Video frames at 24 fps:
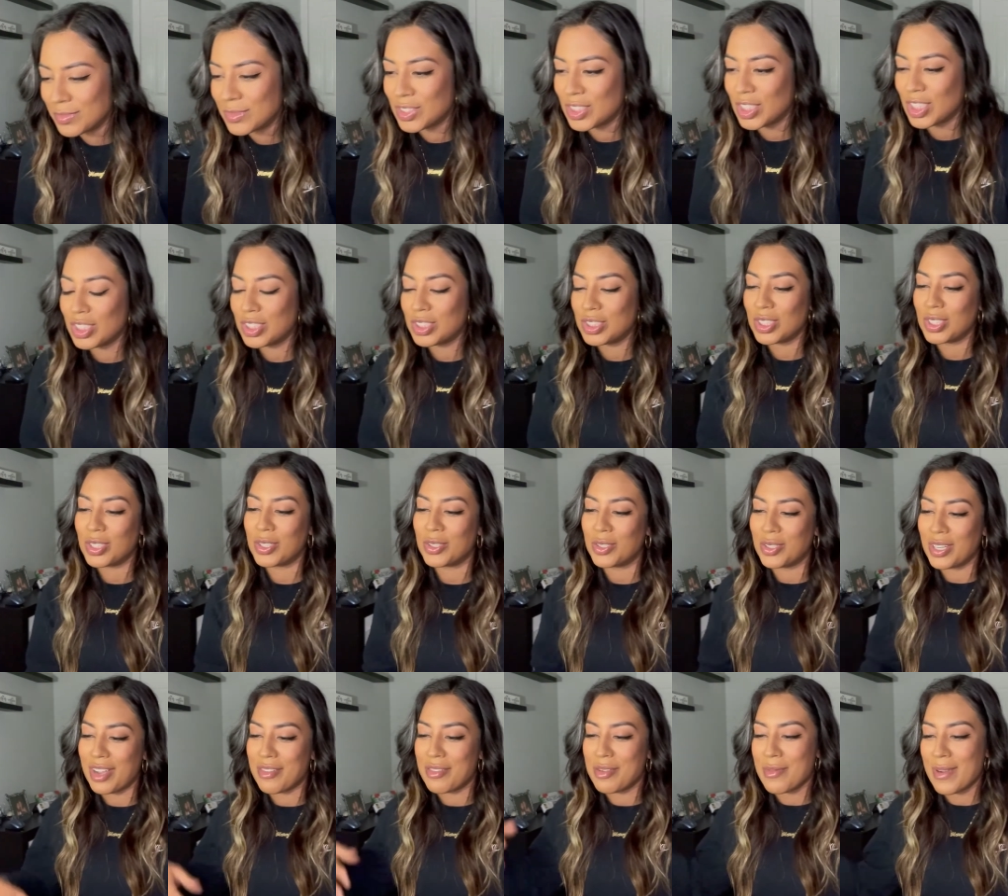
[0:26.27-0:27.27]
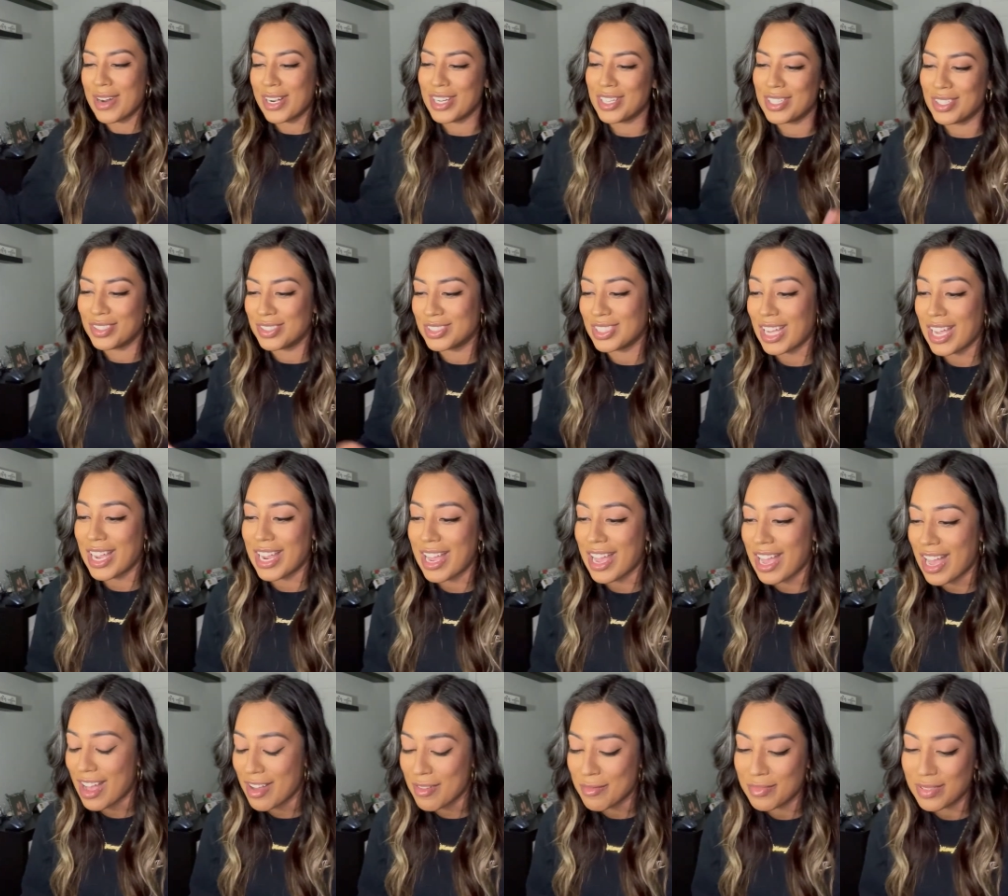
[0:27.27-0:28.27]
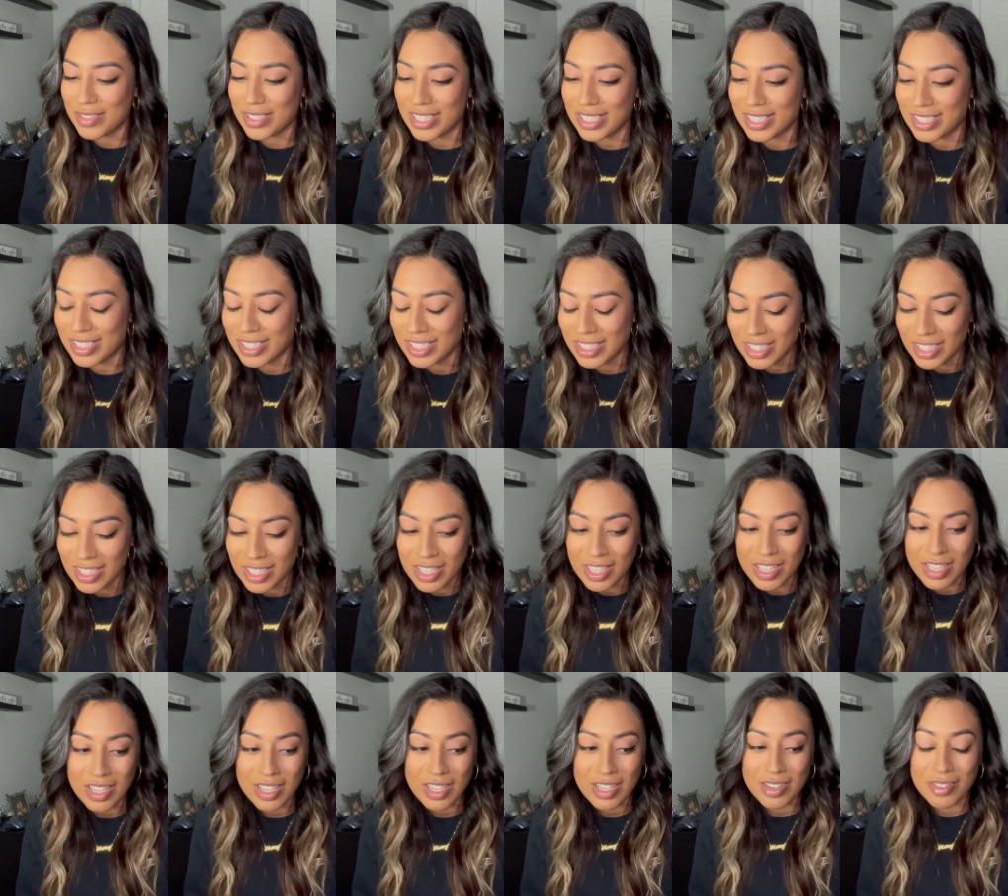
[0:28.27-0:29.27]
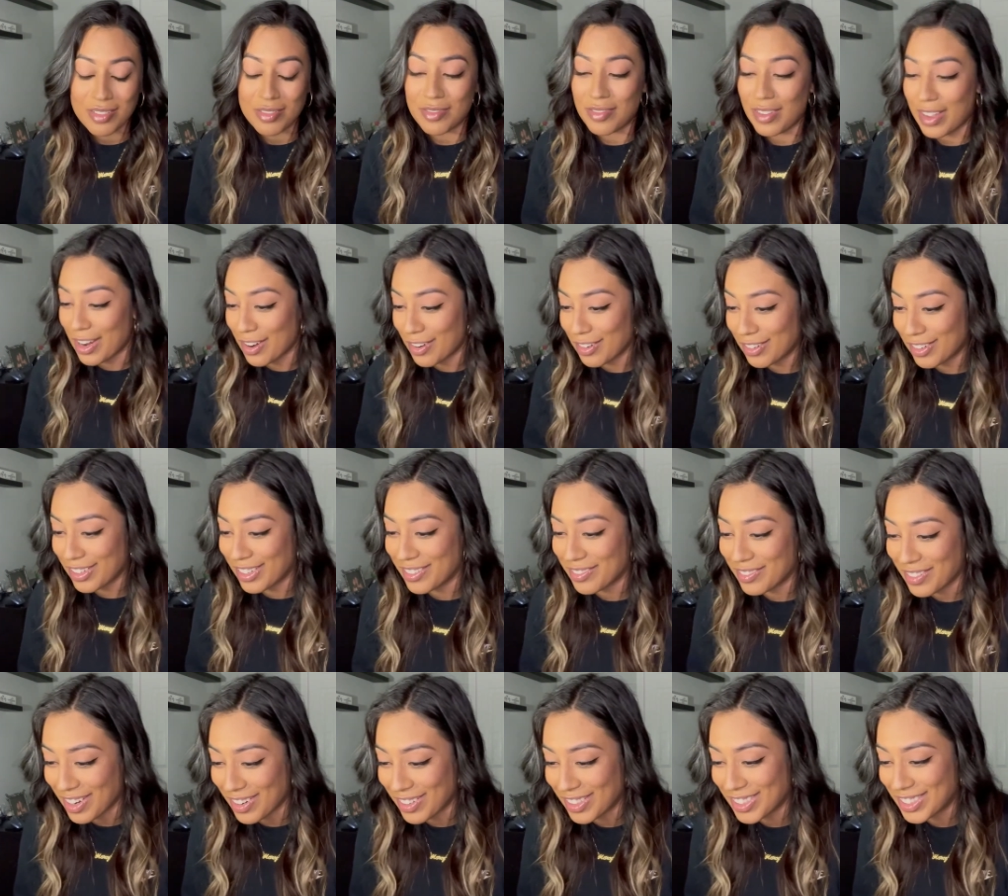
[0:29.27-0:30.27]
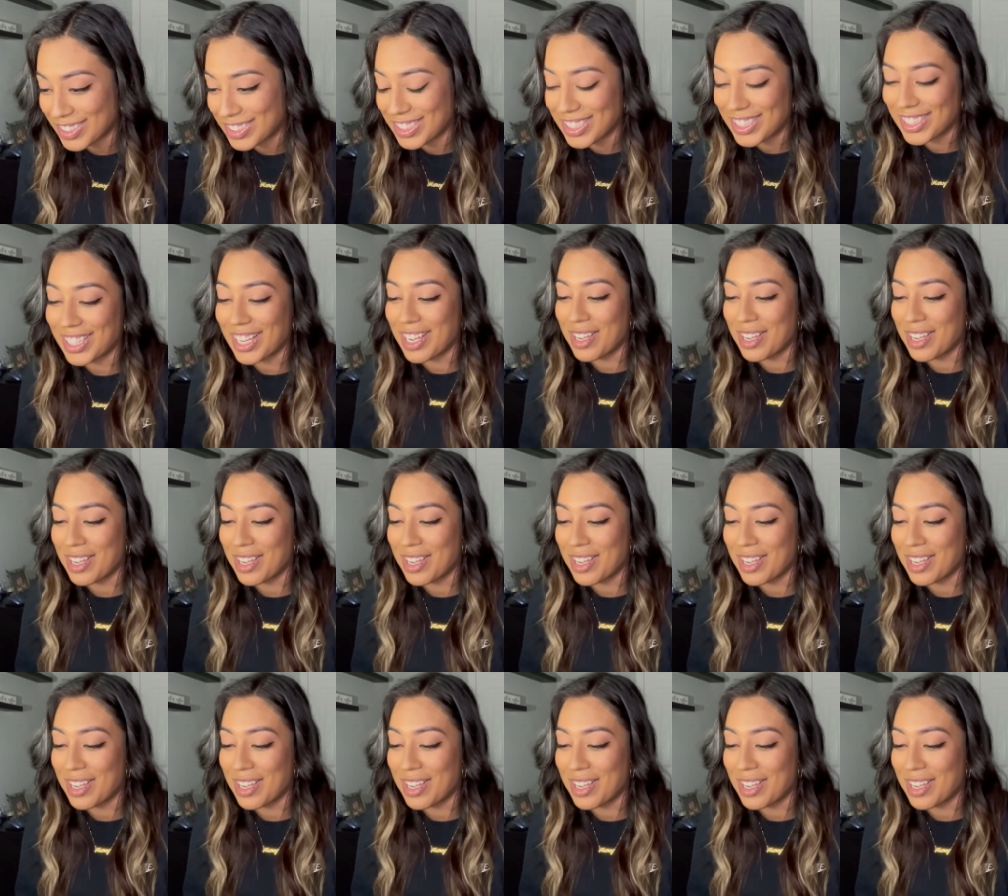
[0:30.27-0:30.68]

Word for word: Just so everybody knows, I have been very, very sick.